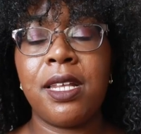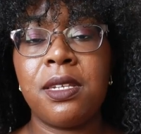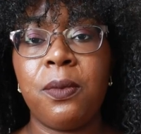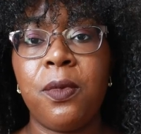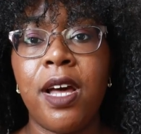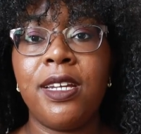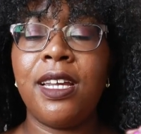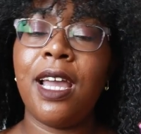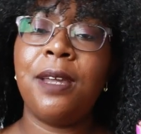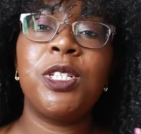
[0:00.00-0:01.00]
ask someone,
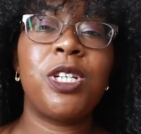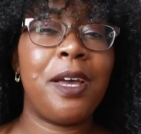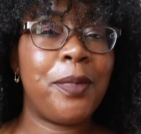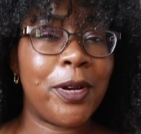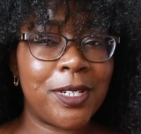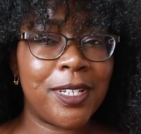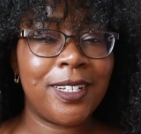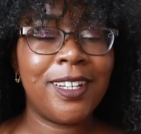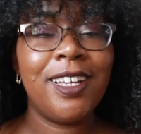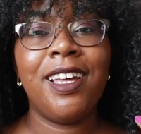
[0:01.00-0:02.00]
and I'm a shy
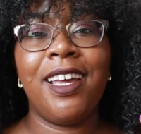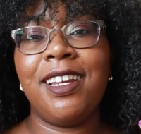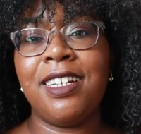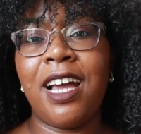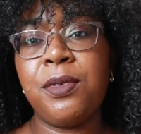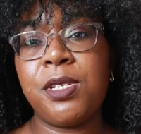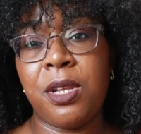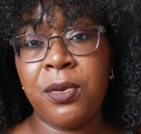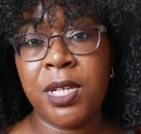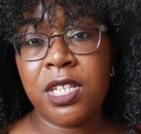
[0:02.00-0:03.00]
person and I was
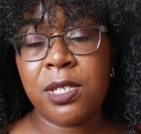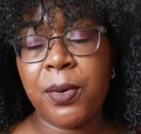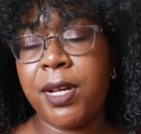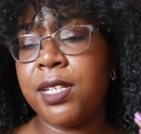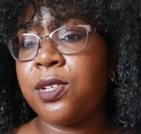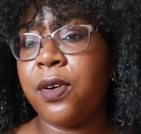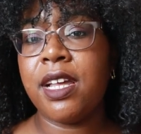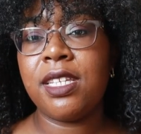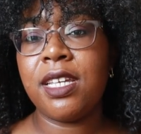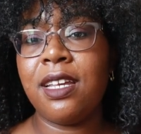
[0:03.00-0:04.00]
alone at this point, so
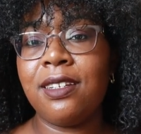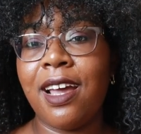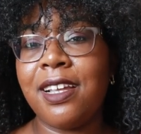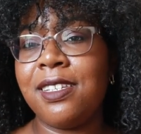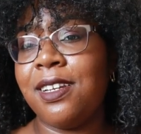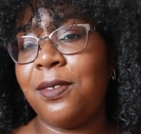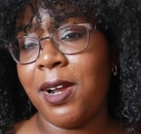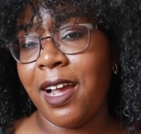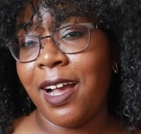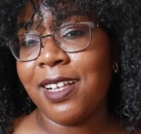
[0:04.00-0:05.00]
I didn't want to